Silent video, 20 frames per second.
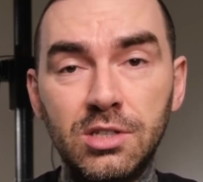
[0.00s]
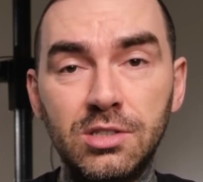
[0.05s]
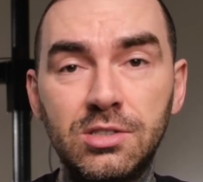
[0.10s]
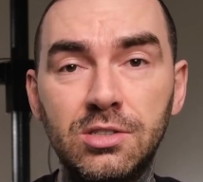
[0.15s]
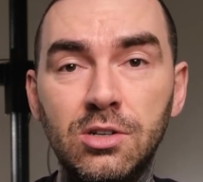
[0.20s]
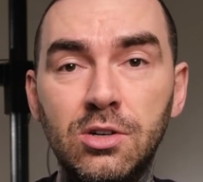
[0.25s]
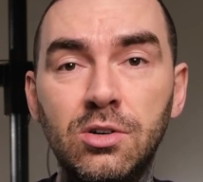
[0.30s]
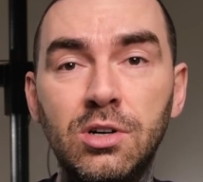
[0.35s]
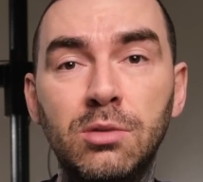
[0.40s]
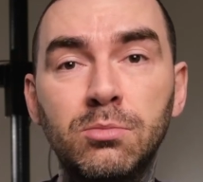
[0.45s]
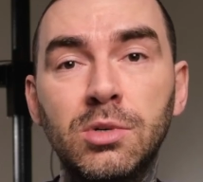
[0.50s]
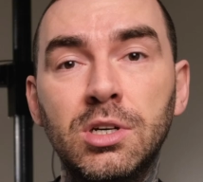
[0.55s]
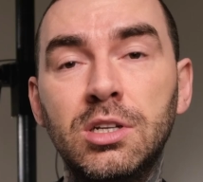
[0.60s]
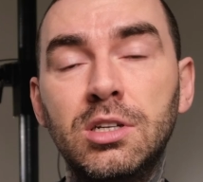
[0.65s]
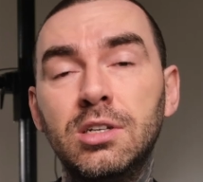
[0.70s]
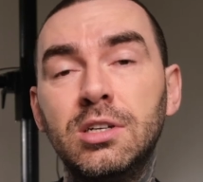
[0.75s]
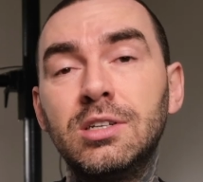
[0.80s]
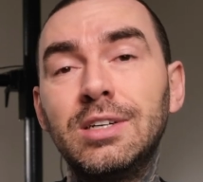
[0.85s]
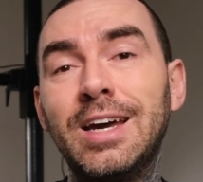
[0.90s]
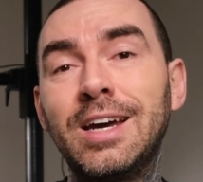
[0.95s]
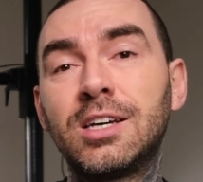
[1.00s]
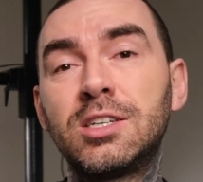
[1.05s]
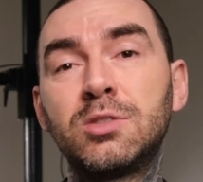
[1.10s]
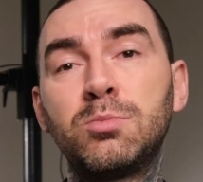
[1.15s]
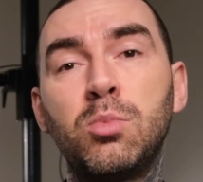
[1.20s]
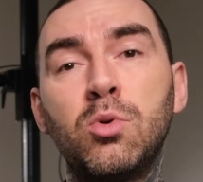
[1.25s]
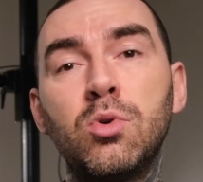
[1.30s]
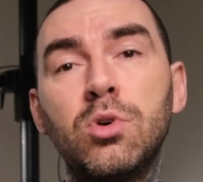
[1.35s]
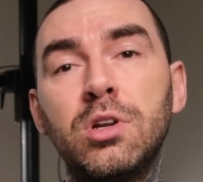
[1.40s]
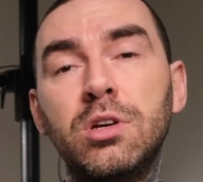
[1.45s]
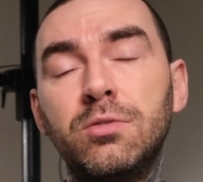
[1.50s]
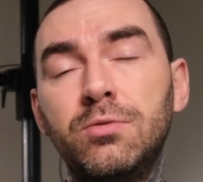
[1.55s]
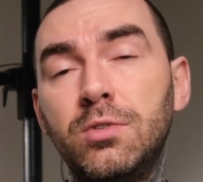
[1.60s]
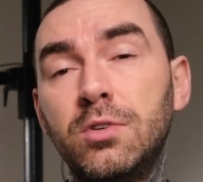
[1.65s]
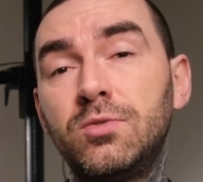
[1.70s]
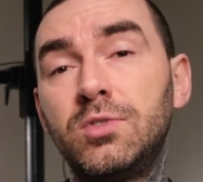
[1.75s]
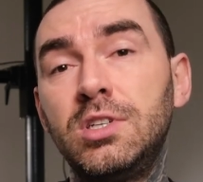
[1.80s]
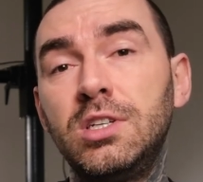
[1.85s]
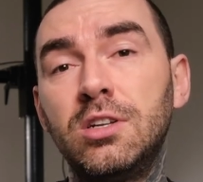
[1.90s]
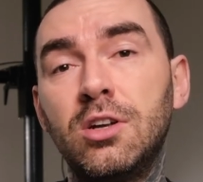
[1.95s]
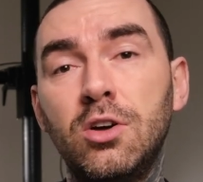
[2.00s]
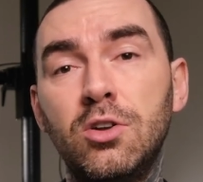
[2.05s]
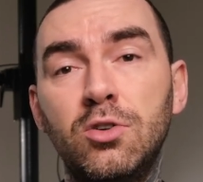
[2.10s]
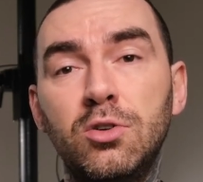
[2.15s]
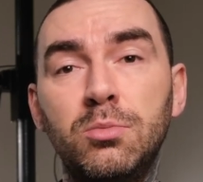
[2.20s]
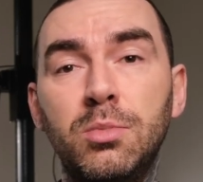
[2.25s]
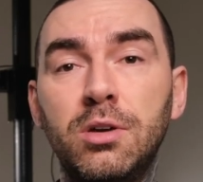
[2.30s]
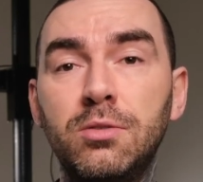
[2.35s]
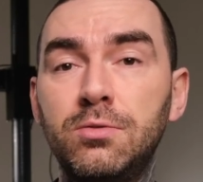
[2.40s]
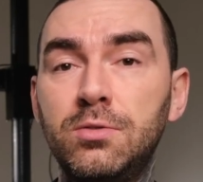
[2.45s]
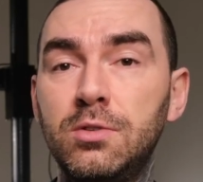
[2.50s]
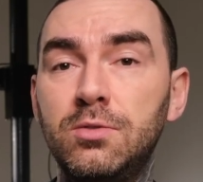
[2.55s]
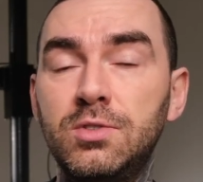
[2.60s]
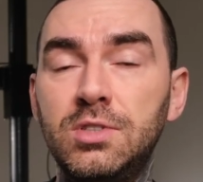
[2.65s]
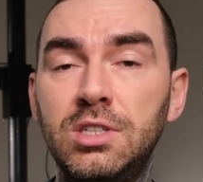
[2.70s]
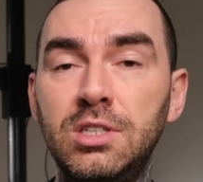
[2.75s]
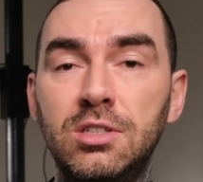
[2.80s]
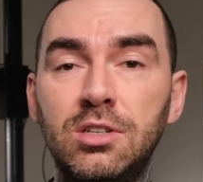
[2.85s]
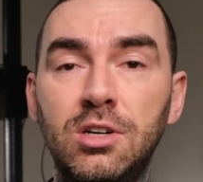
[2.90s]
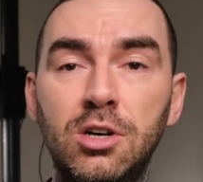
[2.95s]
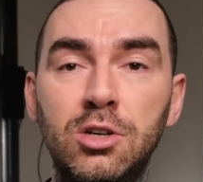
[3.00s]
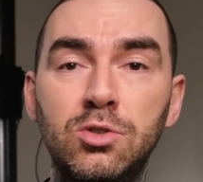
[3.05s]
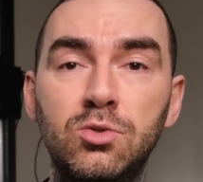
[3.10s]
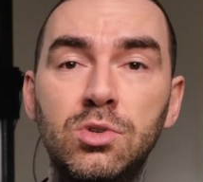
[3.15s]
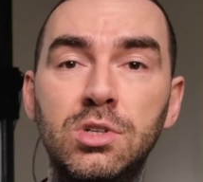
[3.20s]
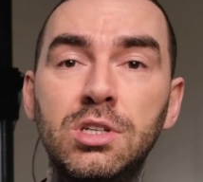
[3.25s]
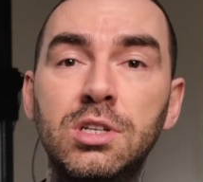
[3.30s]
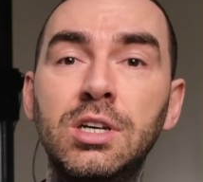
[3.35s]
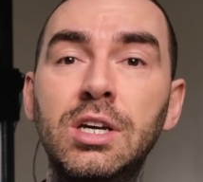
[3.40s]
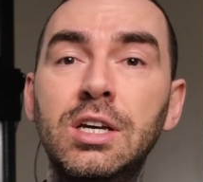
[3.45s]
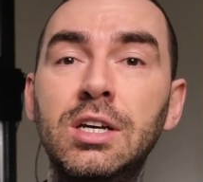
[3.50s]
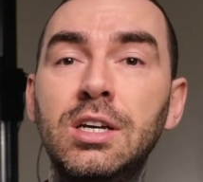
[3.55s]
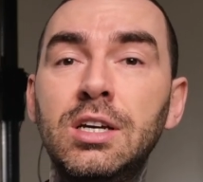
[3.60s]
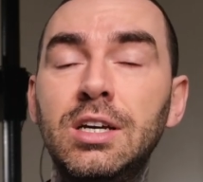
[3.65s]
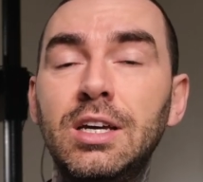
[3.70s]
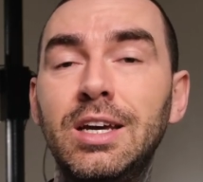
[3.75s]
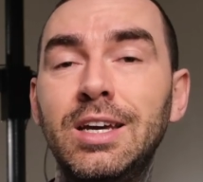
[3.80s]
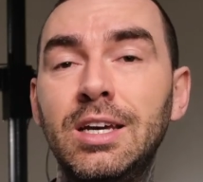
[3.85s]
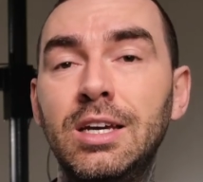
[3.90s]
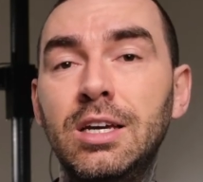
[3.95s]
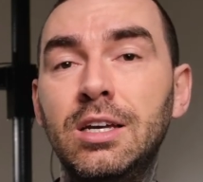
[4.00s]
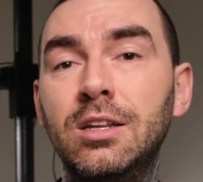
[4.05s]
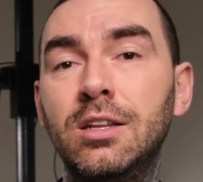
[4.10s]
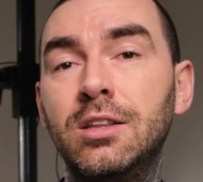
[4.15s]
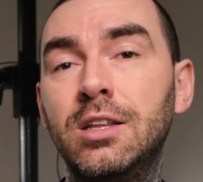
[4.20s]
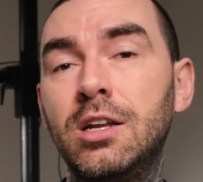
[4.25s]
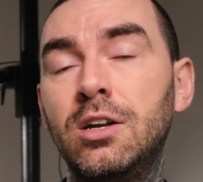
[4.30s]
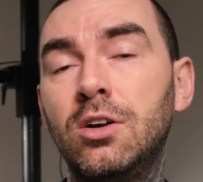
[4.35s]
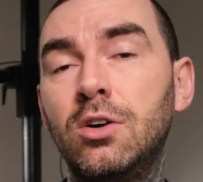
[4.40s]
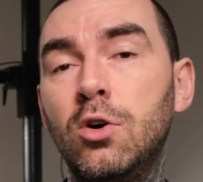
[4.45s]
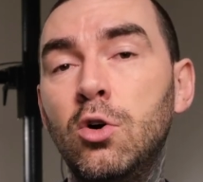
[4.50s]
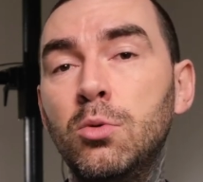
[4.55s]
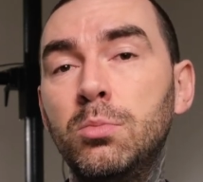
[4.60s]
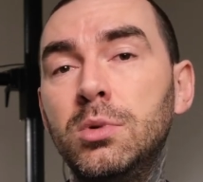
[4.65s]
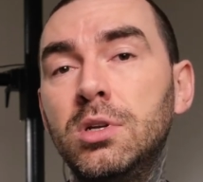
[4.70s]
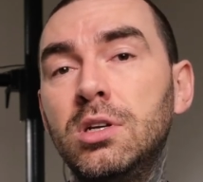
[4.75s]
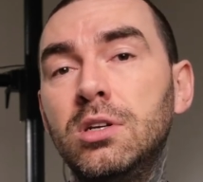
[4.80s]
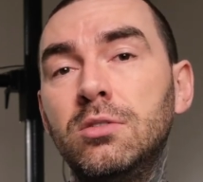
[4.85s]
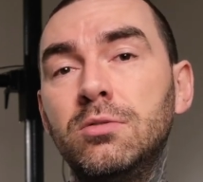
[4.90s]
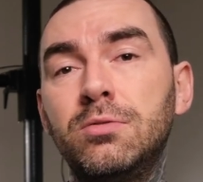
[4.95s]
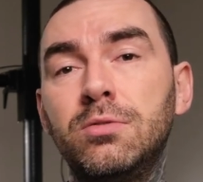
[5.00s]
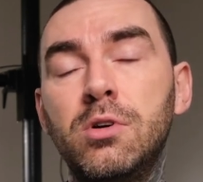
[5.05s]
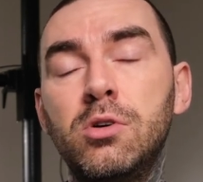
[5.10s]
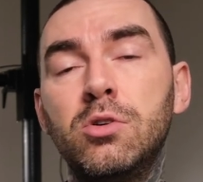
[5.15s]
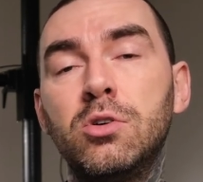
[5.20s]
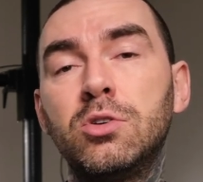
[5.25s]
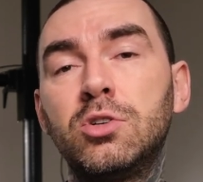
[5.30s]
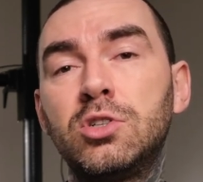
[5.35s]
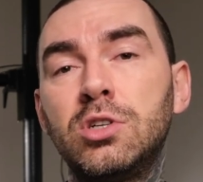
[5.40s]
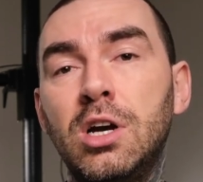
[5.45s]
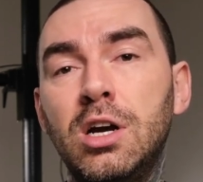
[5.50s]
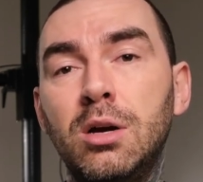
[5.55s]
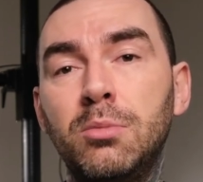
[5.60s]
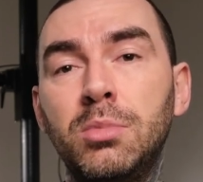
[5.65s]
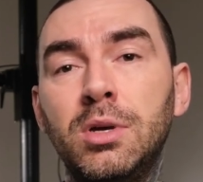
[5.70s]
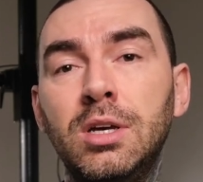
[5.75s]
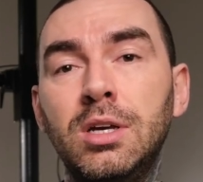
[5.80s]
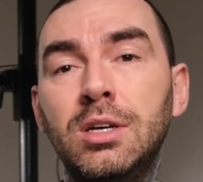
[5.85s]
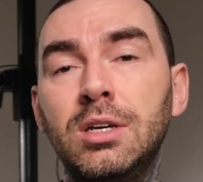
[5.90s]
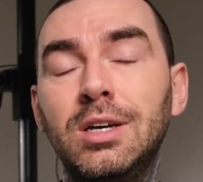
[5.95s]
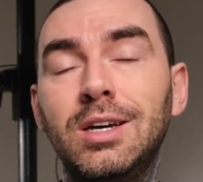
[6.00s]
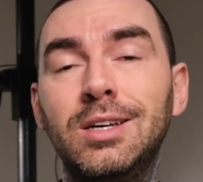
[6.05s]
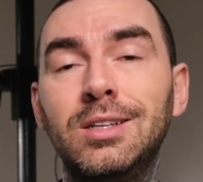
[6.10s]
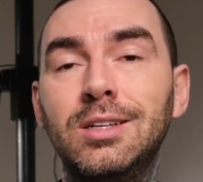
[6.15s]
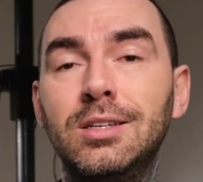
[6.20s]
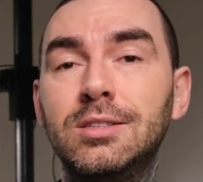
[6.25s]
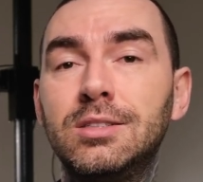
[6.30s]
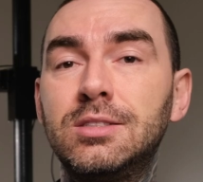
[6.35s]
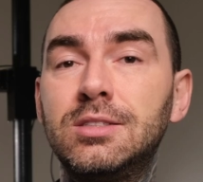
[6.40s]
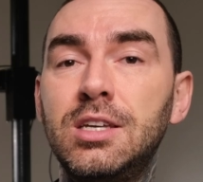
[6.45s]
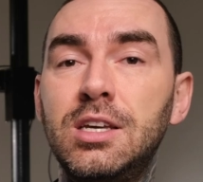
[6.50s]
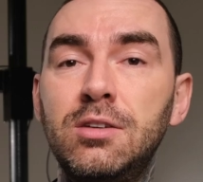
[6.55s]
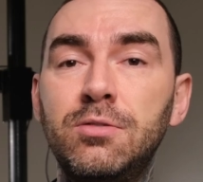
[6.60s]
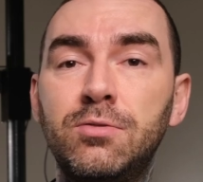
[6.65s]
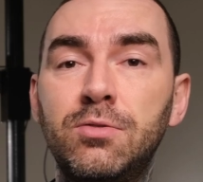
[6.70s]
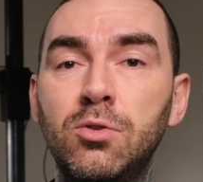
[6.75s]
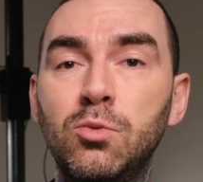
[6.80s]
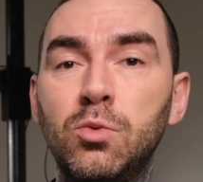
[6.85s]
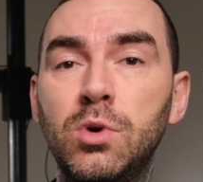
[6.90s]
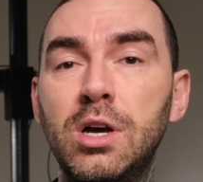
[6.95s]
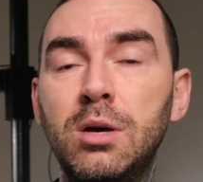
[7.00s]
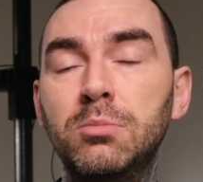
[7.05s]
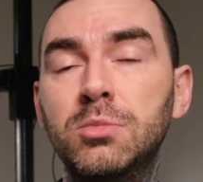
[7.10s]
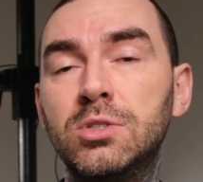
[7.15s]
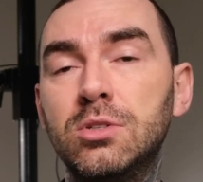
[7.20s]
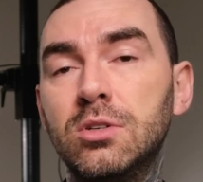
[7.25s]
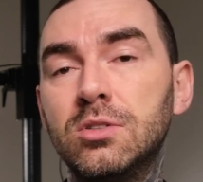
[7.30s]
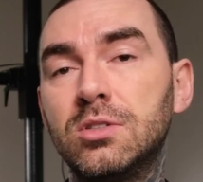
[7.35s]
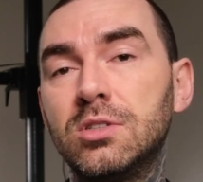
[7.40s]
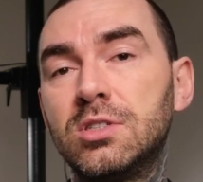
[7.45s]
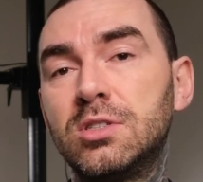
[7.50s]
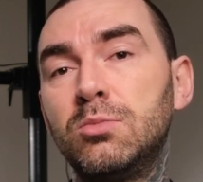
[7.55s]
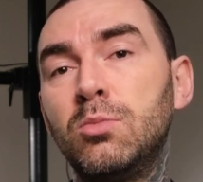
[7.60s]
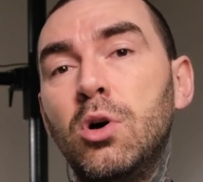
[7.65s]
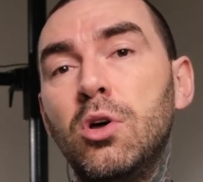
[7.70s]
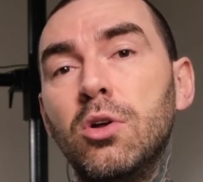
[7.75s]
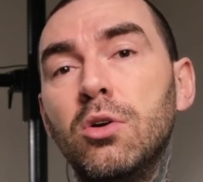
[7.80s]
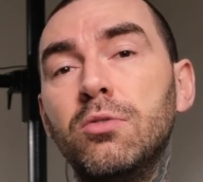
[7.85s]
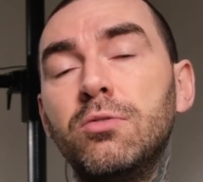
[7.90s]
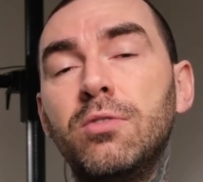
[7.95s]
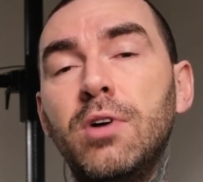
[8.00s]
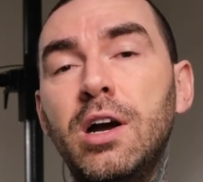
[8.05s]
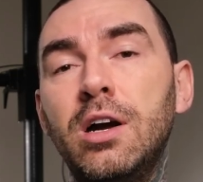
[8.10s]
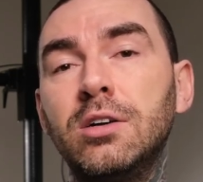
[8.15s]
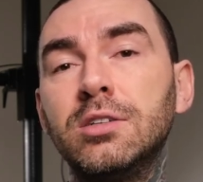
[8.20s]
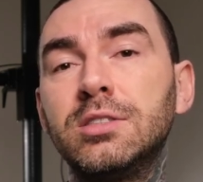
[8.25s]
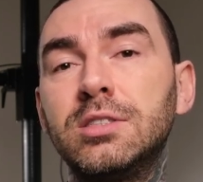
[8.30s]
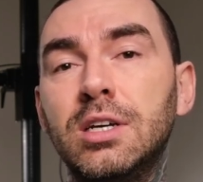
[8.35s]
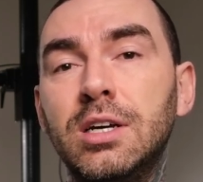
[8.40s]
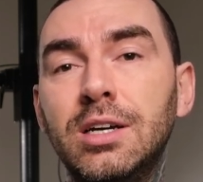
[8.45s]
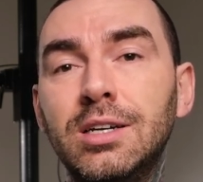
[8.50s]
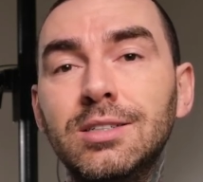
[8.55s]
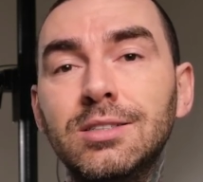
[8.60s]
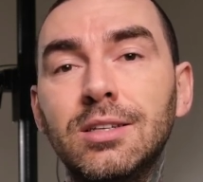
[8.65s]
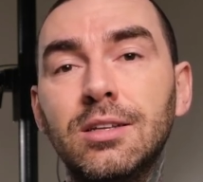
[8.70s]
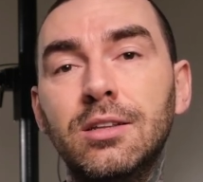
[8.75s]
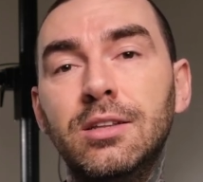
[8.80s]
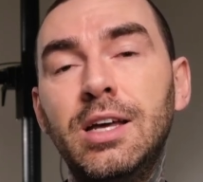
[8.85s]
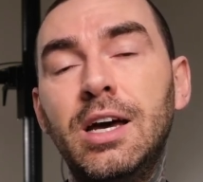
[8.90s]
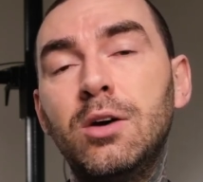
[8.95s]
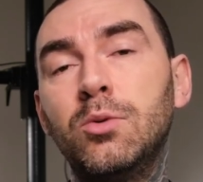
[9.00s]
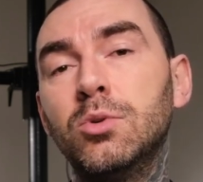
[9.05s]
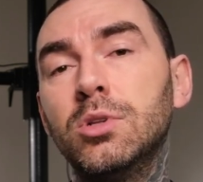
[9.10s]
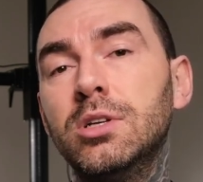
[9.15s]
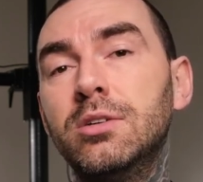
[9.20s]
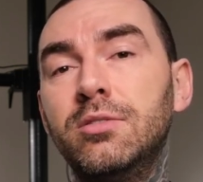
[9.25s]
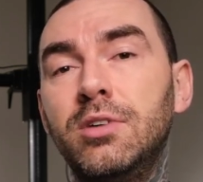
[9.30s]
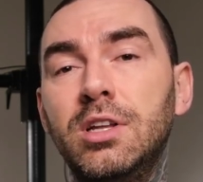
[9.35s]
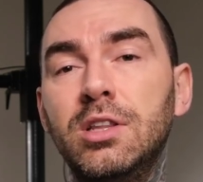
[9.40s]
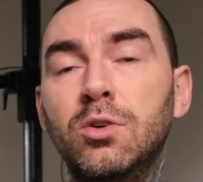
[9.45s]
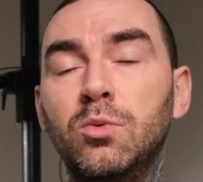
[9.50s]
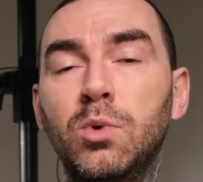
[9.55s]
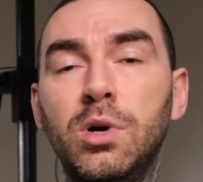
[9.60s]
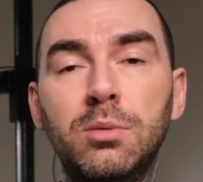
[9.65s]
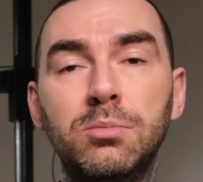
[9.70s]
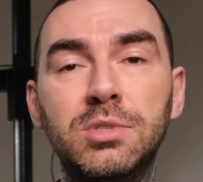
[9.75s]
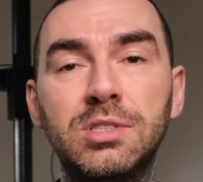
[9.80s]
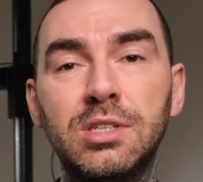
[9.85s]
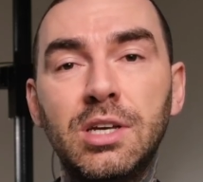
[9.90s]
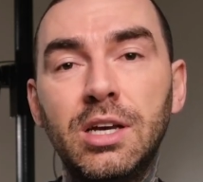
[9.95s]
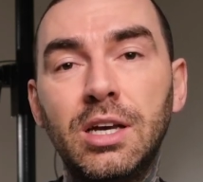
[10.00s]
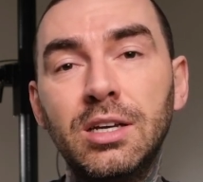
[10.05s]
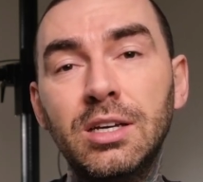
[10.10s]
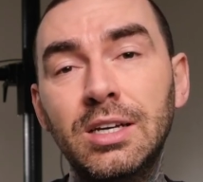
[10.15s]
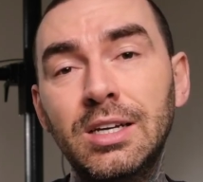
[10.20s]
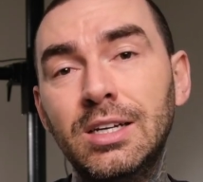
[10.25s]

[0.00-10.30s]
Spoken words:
So I'm going to export it 1500 by 1500, and then I'll open it in Photoshop and then save for web, so it's a smaller file size that will live on the website.